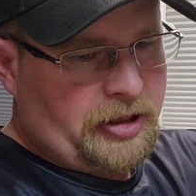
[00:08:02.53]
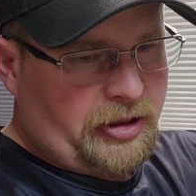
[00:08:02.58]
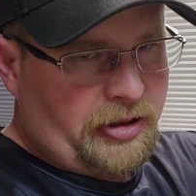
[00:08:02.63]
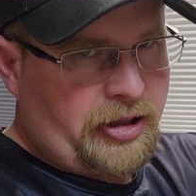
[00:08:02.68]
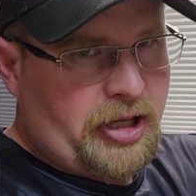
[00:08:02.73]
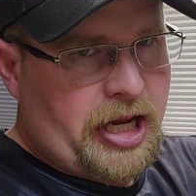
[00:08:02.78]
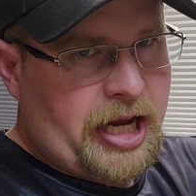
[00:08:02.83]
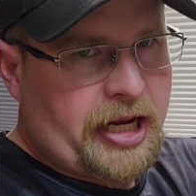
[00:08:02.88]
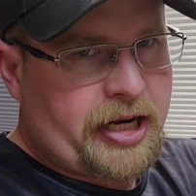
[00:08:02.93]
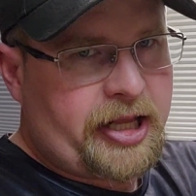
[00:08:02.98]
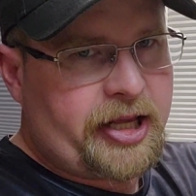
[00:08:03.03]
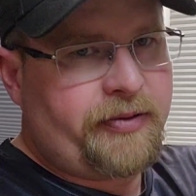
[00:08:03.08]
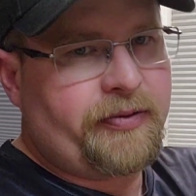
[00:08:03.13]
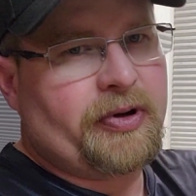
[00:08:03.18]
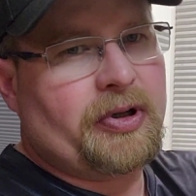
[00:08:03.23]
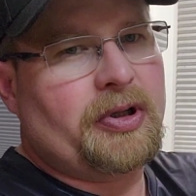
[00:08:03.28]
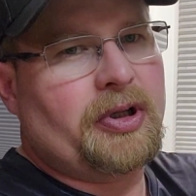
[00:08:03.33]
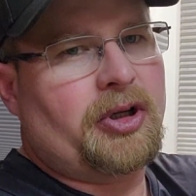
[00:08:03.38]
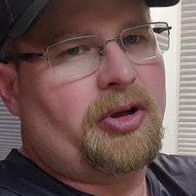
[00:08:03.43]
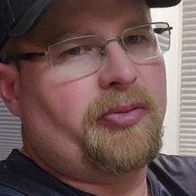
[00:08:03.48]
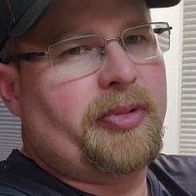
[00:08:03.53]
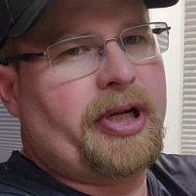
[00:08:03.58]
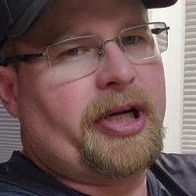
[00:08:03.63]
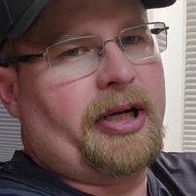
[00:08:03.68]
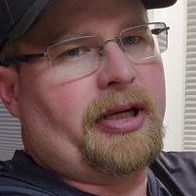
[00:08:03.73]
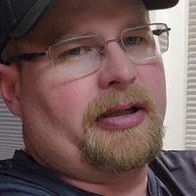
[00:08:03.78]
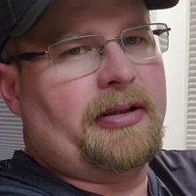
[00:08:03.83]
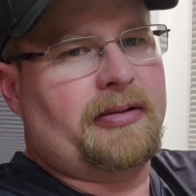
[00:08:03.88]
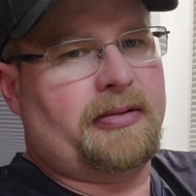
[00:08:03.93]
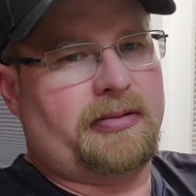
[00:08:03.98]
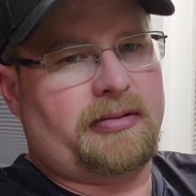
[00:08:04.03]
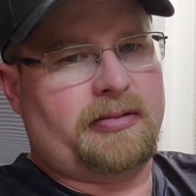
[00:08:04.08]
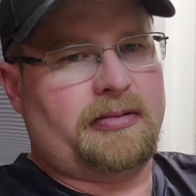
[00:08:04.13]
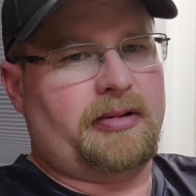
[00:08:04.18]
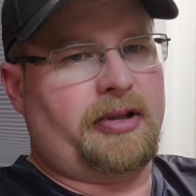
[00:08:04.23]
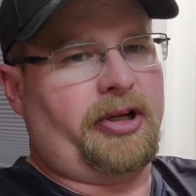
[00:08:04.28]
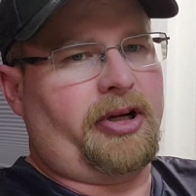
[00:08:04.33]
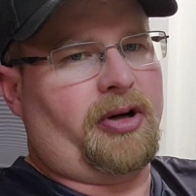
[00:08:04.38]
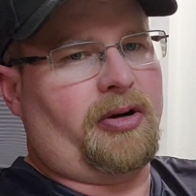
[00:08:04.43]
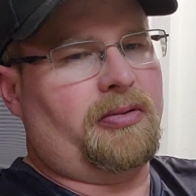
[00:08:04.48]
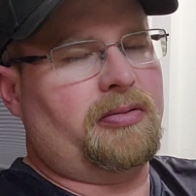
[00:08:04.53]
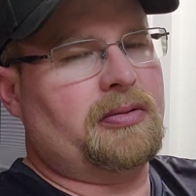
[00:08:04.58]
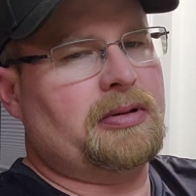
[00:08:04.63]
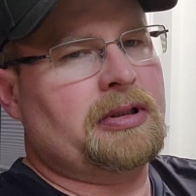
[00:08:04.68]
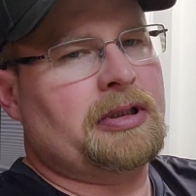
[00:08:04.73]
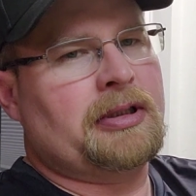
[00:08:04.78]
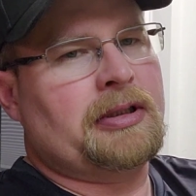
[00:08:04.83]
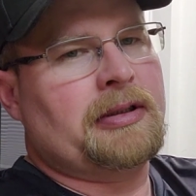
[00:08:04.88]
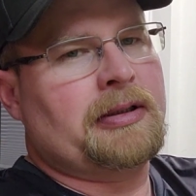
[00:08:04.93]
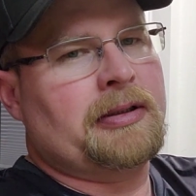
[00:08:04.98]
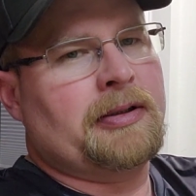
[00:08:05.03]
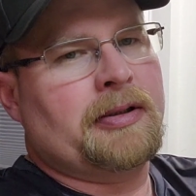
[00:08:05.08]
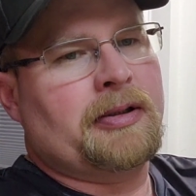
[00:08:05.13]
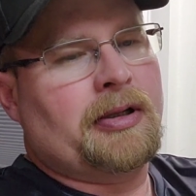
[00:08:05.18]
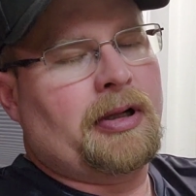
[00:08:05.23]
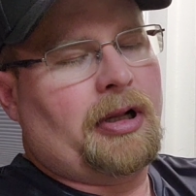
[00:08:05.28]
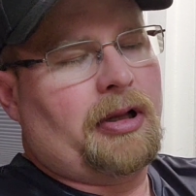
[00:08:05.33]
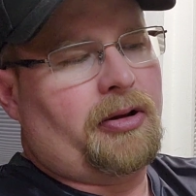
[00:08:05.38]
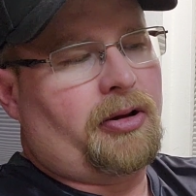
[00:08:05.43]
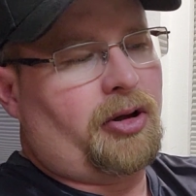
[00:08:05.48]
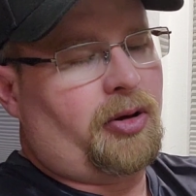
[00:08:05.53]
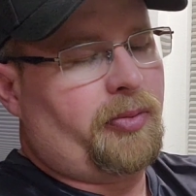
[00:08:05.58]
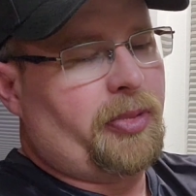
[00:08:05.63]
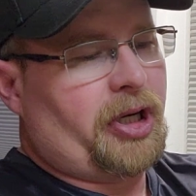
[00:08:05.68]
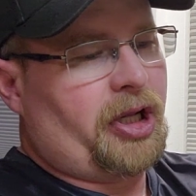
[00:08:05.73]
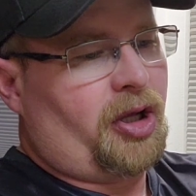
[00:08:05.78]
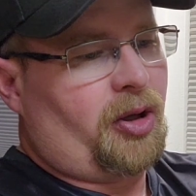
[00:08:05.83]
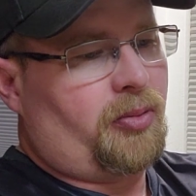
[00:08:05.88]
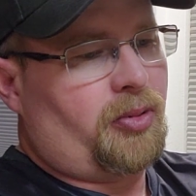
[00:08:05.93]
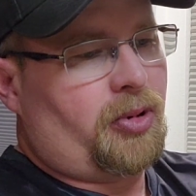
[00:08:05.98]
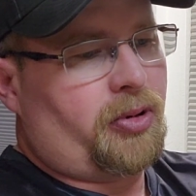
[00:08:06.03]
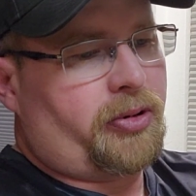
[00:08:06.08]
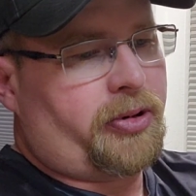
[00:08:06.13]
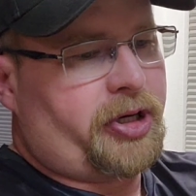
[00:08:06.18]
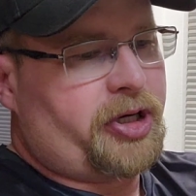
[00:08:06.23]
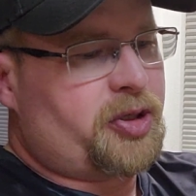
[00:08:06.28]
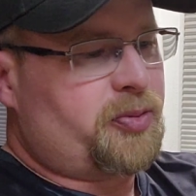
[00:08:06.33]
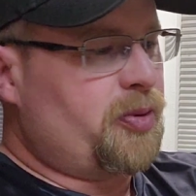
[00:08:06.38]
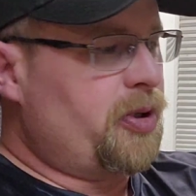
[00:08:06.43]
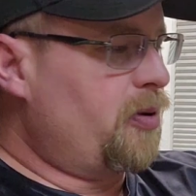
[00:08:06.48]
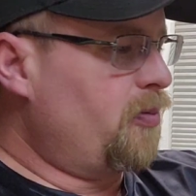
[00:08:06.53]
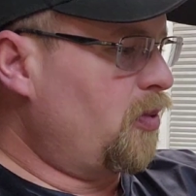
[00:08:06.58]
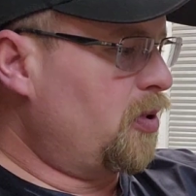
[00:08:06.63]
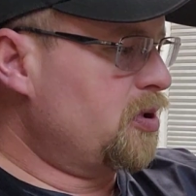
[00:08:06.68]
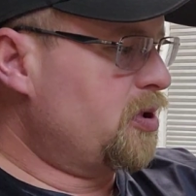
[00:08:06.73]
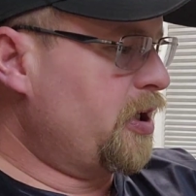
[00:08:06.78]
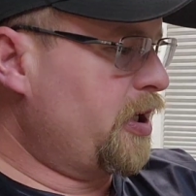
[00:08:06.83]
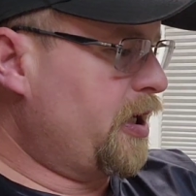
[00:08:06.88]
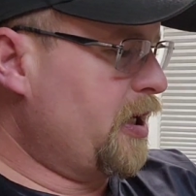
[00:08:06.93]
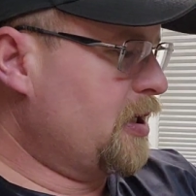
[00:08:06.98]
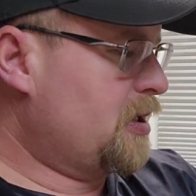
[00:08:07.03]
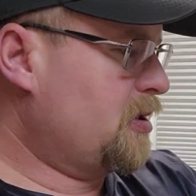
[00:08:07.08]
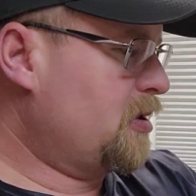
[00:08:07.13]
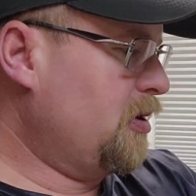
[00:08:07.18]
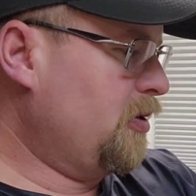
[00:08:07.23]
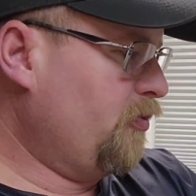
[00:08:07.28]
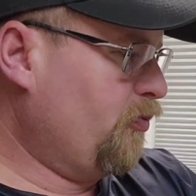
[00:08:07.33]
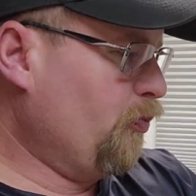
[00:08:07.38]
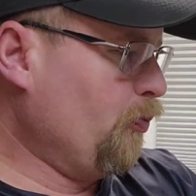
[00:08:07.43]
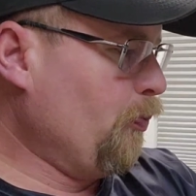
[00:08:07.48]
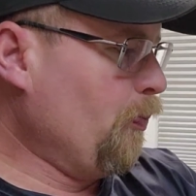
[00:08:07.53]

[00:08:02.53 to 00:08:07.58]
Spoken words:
You got to give it a little bit of, a little bit of elbow grease. But once it gets